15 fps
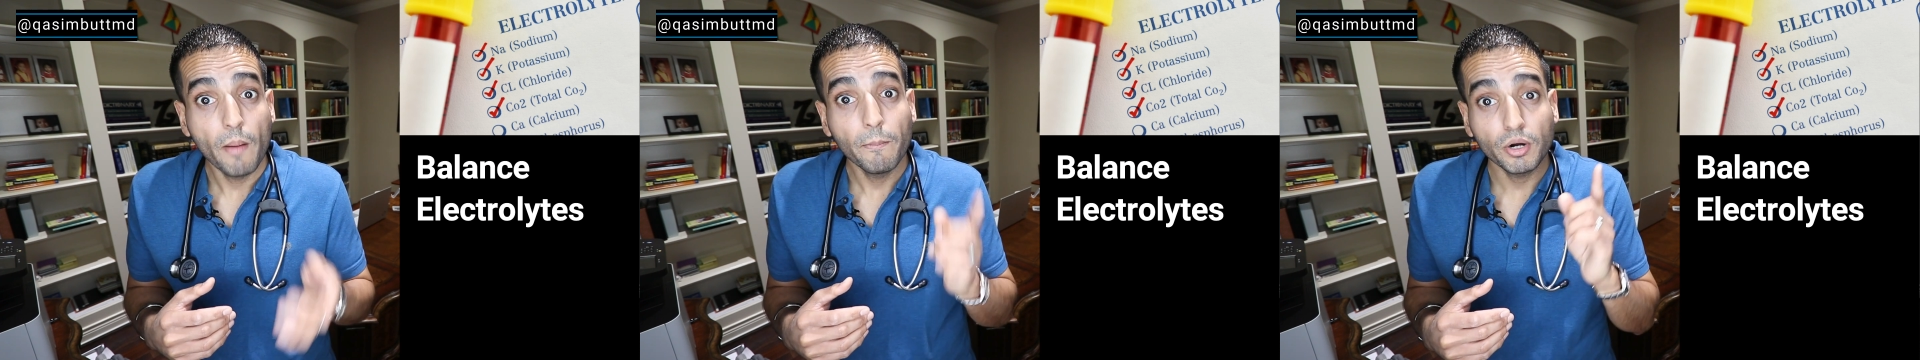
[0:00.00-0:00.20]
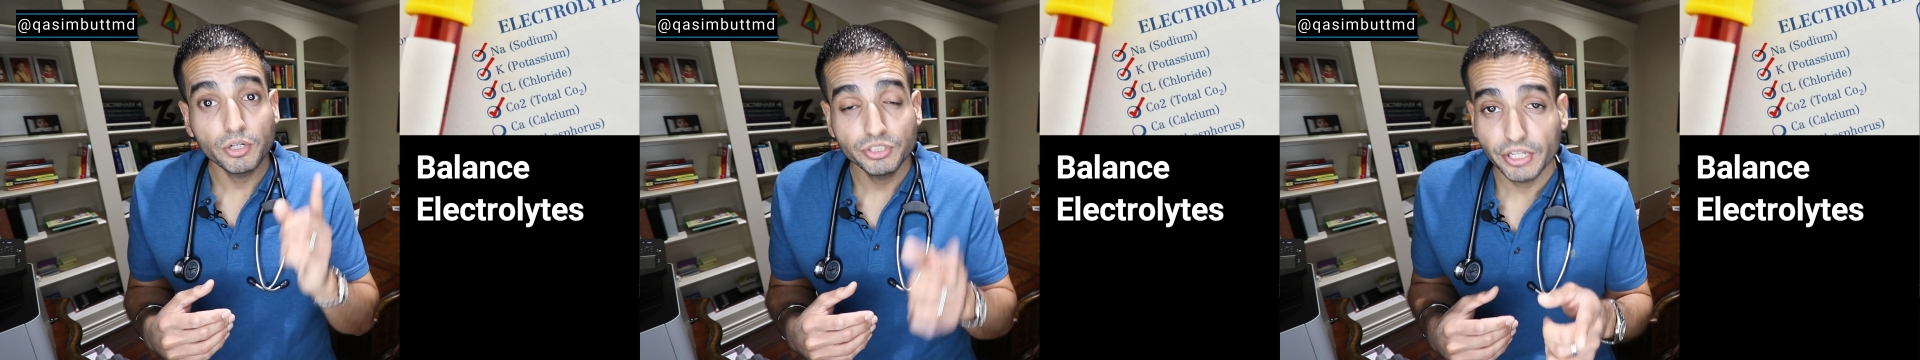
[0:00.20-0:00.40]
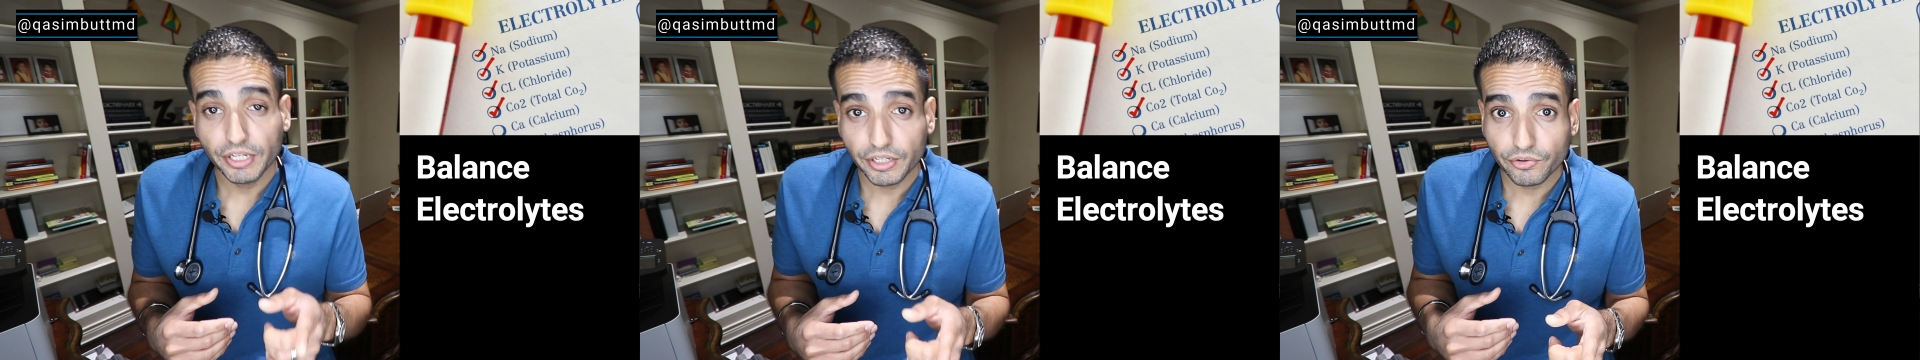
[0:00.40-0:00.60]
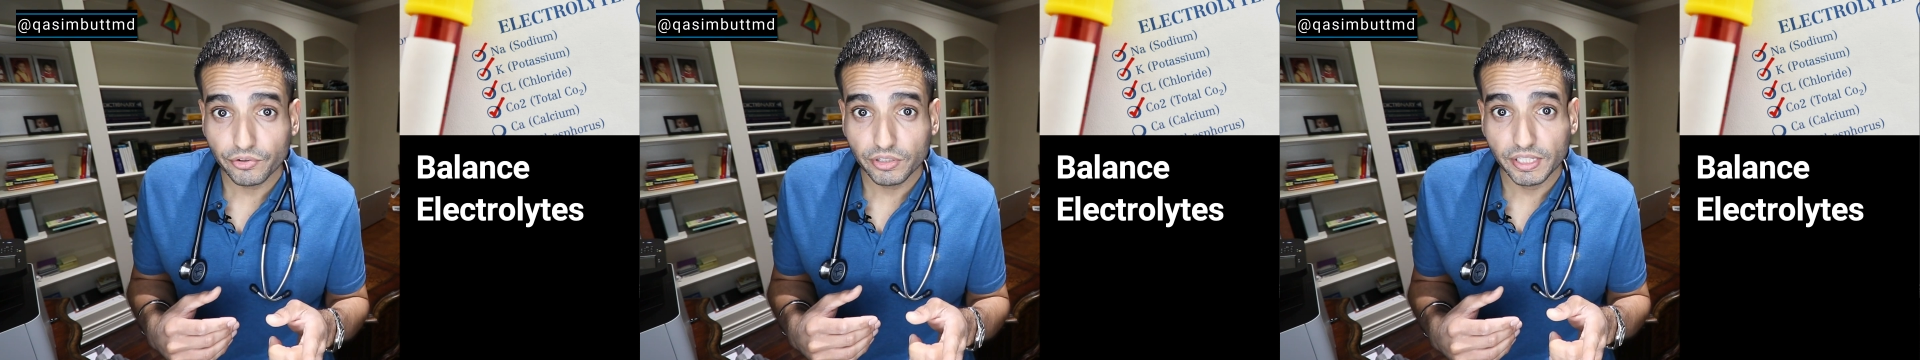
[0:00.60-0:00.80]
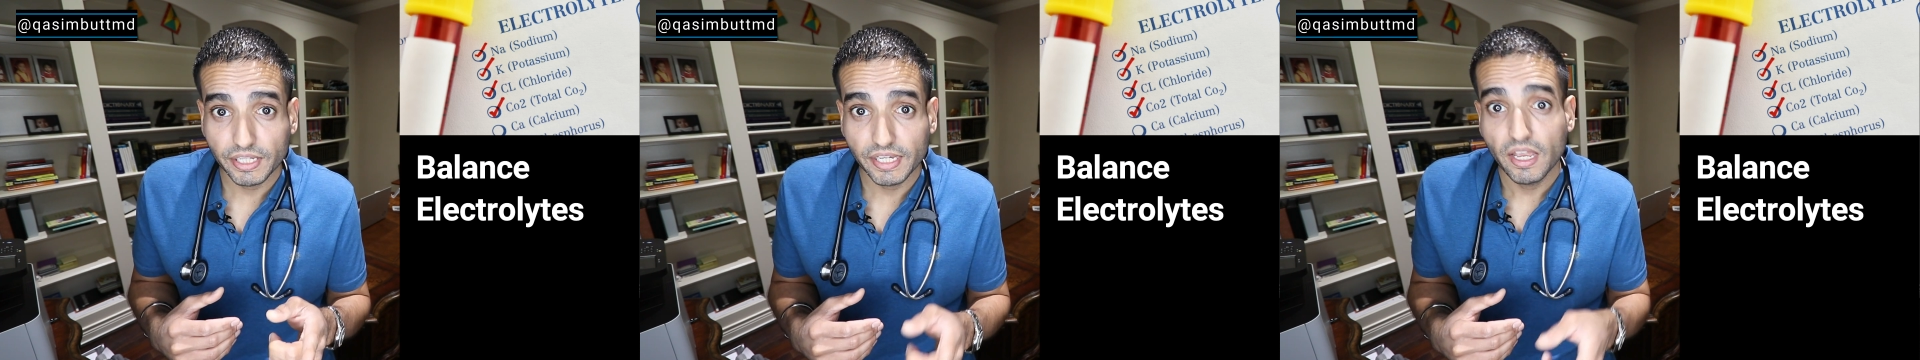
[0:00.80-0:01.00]

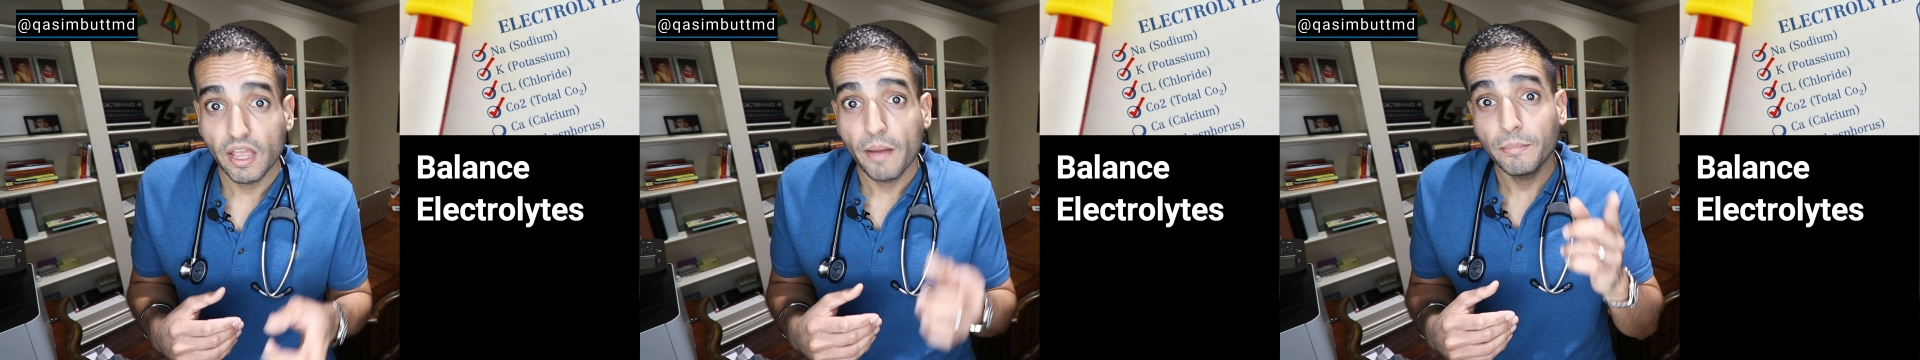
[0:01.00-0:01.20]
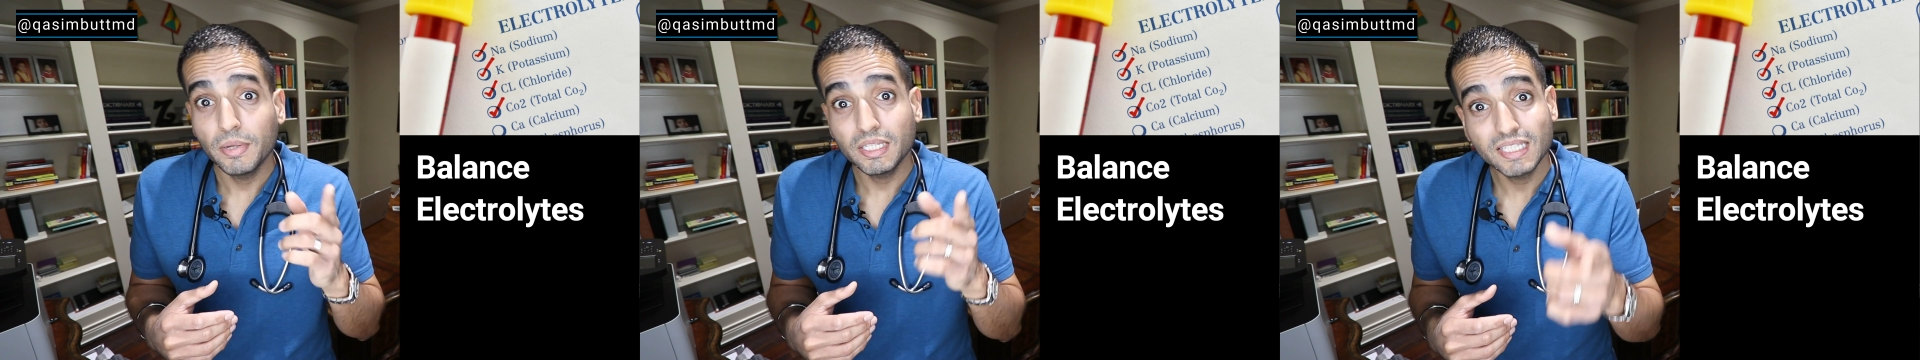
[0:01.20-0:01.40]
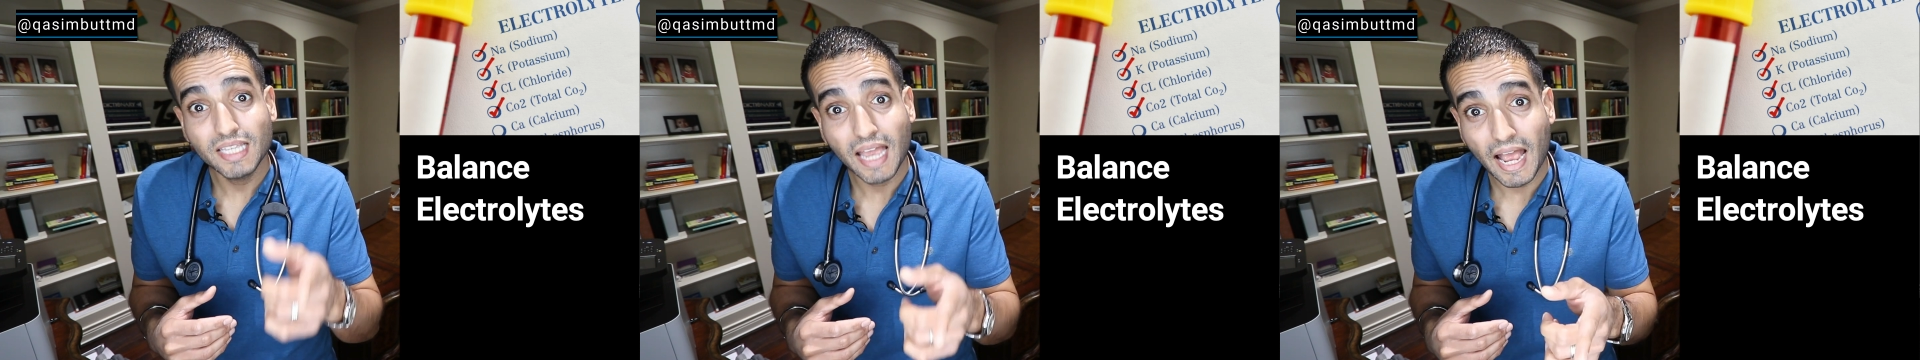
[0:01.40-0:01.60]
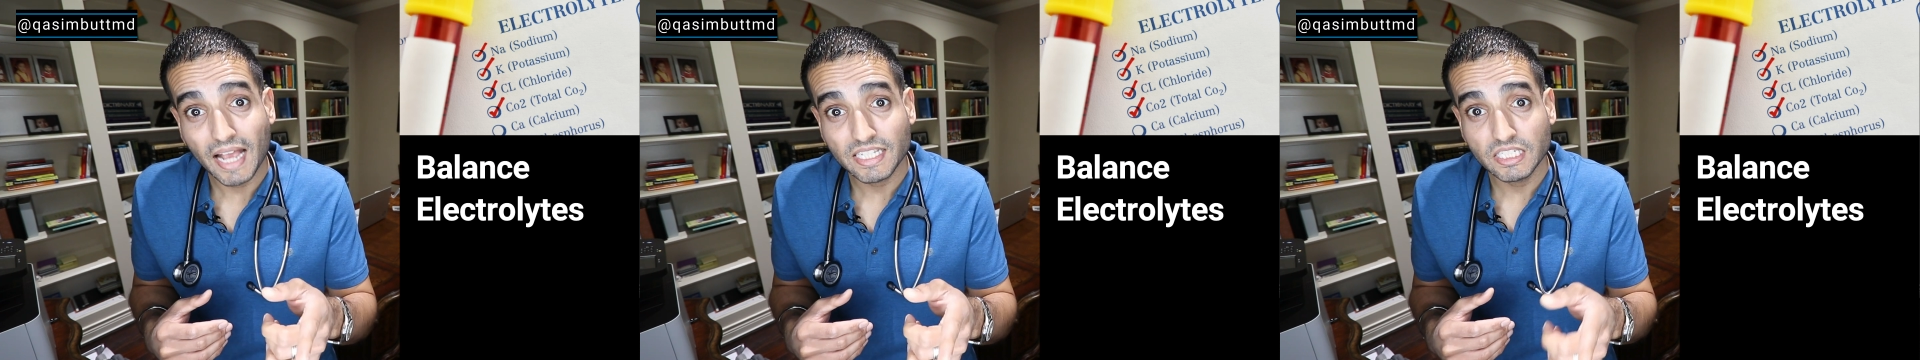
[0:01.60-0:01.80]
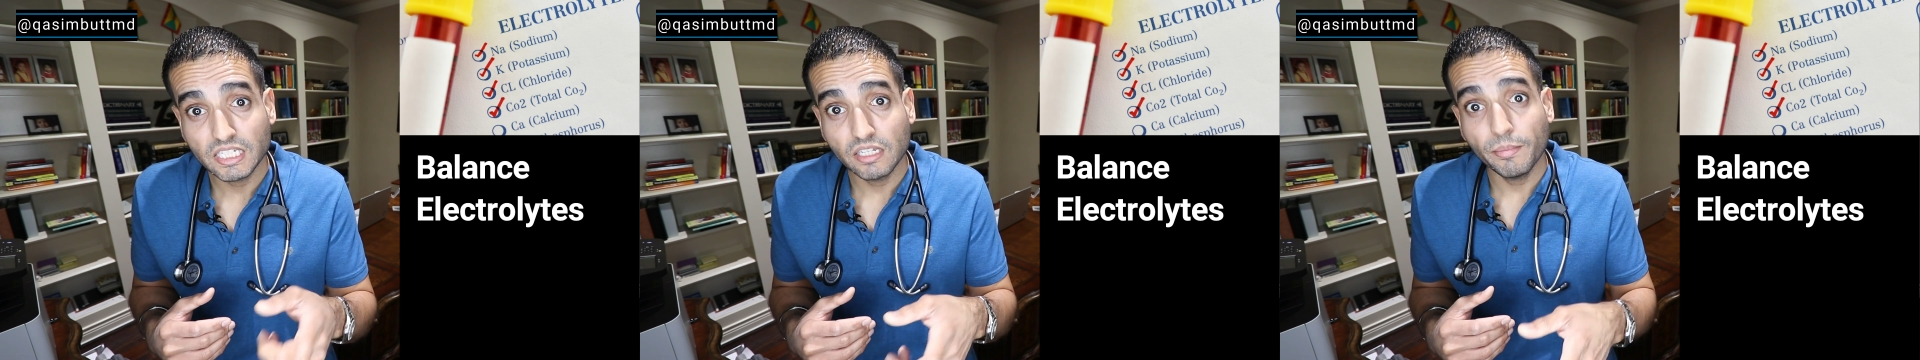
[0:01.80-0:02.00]
particularly
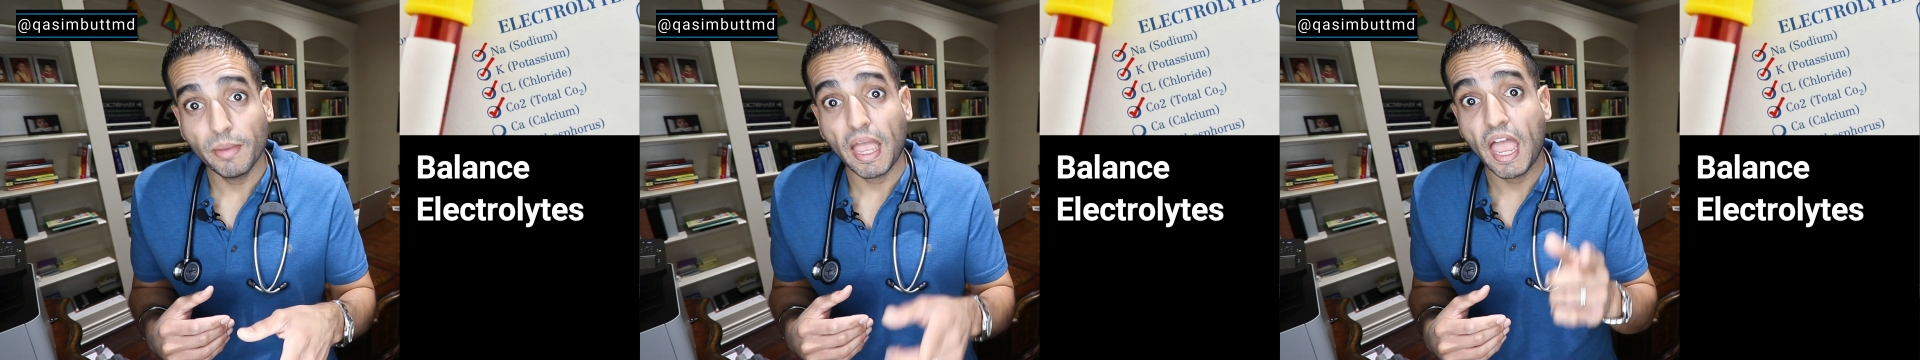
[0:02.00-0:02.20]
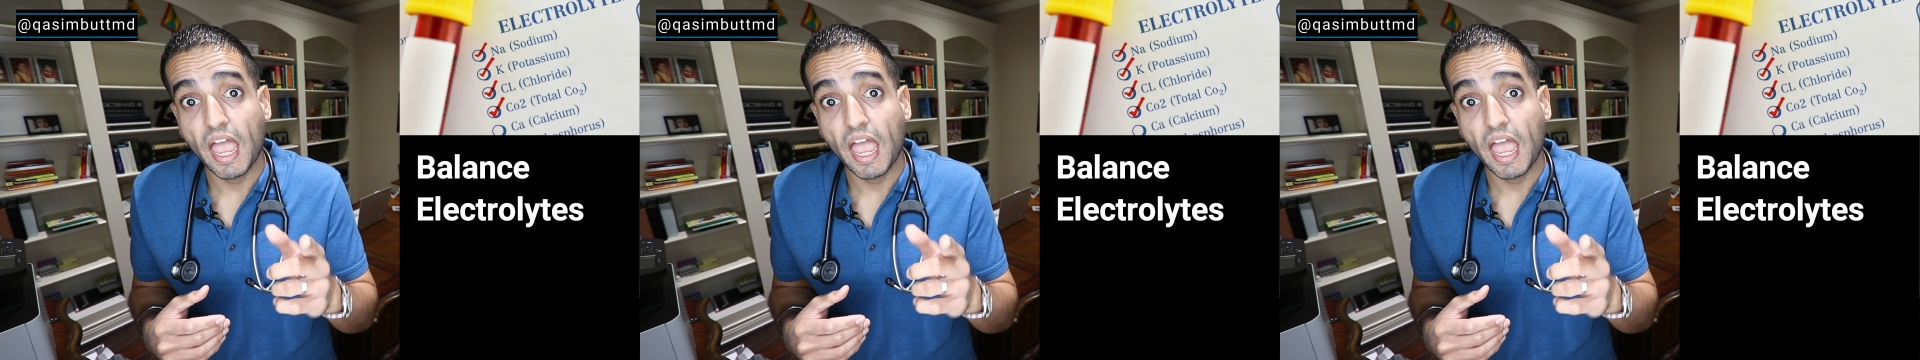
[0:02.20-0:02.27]
potassium